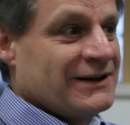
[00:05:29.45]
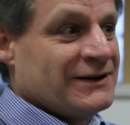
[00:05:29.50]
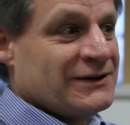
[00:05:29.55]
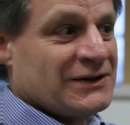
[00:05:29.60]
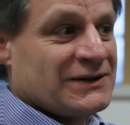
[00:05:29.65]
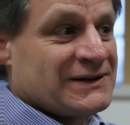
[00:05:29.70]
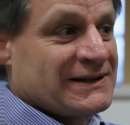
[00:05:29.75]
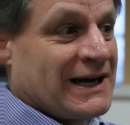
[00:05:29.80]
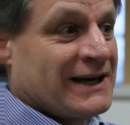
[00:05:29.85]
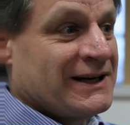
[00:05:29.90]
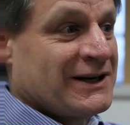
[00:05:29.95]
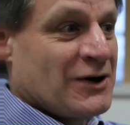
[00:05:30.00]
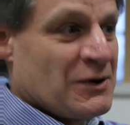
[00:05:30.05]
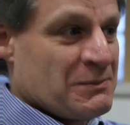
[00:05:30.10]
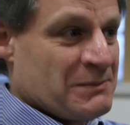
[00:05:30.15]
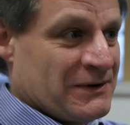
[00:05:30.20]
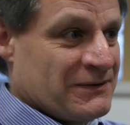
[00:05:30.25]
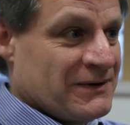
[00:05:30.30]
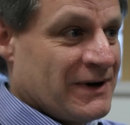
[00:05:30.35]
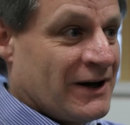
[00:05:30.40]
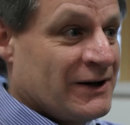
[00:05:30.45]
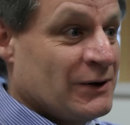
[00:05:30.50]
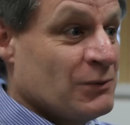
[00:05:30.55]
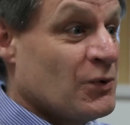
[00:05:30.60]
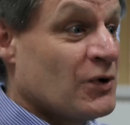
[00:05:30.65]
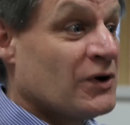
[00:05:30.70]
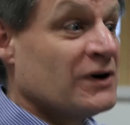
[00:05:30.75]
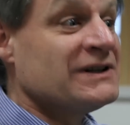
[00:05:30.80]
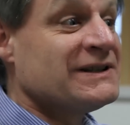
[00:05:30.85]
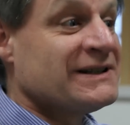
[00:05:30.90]
to standing up on the
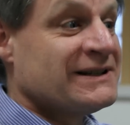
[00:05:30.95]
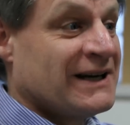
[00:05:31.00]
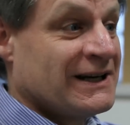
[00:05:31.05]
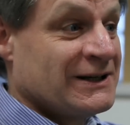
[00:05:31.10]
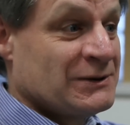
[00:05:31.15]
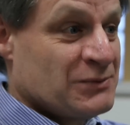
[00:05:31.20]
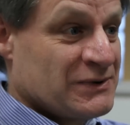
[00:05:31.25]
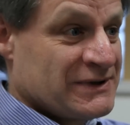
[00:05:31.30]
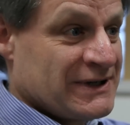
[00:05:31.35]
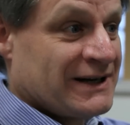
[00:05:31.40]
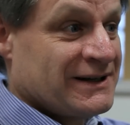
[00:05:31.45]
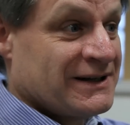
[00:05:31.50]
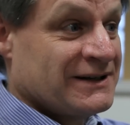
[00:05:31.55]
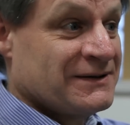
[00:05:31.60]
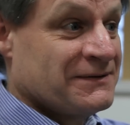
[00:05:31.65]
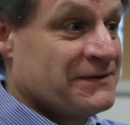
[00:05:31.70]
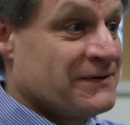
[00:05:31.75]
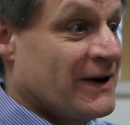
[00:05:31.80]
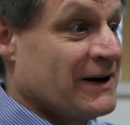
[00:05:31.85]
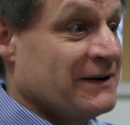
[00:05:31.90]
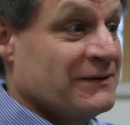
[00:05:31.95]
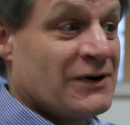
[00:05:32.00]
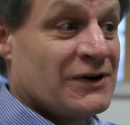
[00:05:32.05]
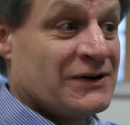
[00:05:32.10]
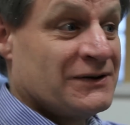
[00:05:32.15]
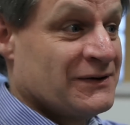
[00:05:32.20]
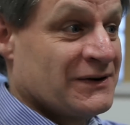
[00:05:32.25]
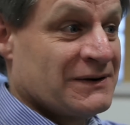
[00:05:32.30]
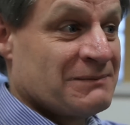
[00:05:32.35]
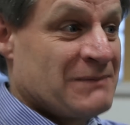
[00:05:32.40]
world stage presenting to
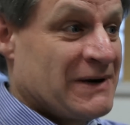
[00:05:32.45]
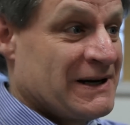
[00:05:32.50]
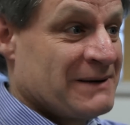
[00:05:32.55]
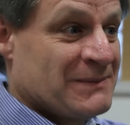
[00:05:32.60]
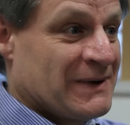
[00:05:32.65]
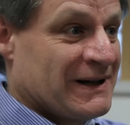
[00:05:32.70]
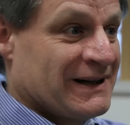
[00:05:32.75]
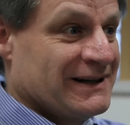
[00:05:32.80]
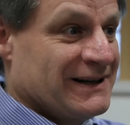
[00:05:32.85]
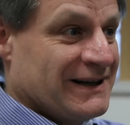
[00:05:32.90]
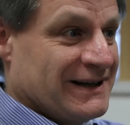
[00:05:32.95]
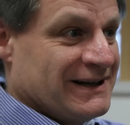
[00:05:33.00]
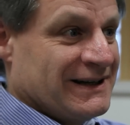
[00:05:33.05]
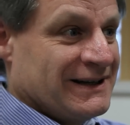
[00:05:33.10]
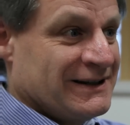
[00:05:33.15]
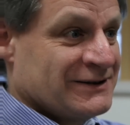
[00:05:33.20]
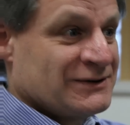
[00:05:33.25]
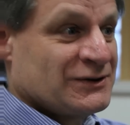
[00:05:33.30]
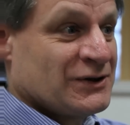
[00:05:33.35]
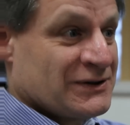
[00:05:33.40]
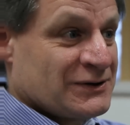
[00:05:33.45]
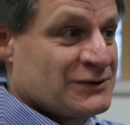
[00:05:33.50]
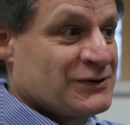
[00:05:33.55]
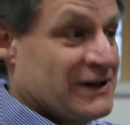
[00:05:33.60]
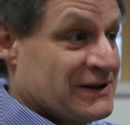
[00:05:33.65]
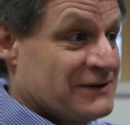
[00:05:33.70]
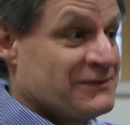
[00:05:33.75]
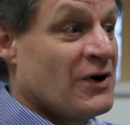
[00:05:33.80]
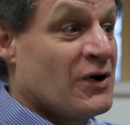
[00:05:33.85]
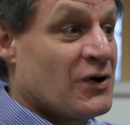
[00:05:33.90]
500 people is just
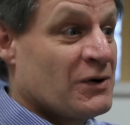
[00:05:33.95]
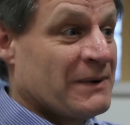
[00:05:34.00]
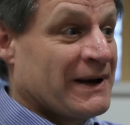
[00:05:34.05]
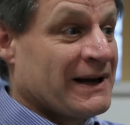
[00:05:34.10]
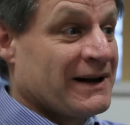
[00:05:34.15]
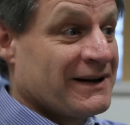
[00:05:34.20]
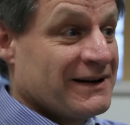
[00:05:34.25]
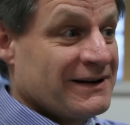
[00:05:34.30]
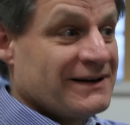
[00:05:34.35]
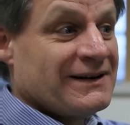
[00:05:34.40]
transforming.